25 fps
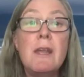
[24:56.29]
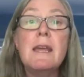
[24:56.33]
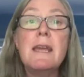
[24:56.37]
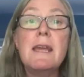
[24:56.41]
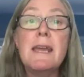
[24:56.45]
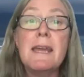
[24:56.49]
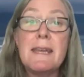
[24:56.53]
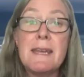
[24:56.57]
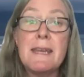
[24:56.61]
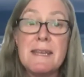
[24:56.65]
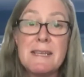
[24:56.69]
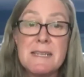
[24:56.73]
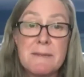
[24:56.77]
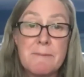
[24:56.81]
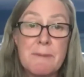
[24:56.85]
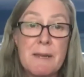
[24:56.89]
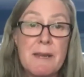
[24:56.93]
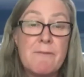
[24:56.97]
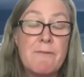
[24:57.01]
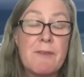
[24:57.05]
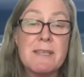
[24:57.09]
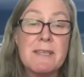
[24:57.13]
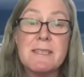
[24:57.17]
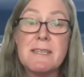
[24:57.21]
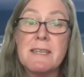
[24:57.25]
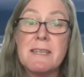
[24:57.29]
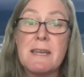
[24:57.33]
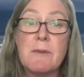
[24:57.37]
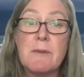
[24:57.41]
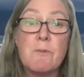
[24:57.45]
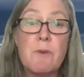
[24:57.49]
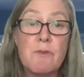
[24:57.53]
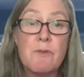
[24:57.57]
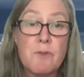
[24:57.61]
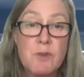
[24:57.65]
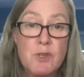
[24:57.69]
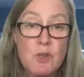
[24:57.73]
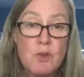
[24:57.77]
It needs to be invested in
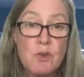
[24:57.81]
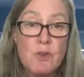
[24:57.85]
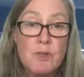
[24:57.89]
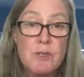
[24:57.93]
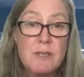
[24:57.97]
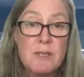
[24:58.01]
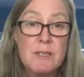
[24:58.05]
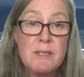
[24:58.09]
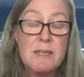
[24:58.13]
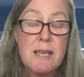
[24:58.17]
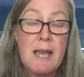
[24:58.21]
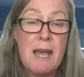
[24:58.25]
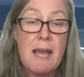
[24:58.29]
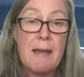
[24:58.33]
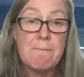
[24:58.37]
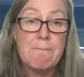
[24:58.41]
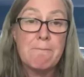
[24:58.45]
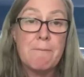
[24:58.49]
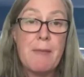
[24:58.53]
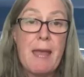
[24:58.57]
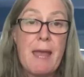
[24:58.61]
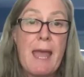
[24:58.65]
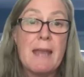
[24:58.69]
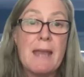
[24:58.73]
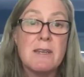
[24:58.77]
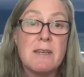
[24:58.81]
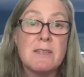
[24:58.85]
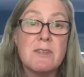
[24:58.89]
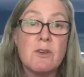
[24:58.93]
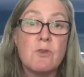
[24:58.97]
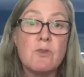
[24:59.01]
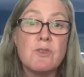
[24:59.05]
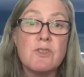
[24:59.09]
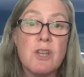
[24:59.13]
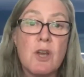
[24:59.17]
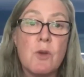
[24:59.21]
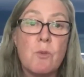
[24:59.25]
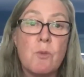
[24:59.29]
with resources and
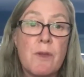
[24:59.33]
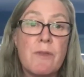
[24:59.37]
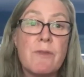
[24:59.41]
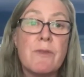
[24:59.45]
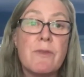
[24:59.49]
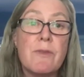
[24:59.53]
also with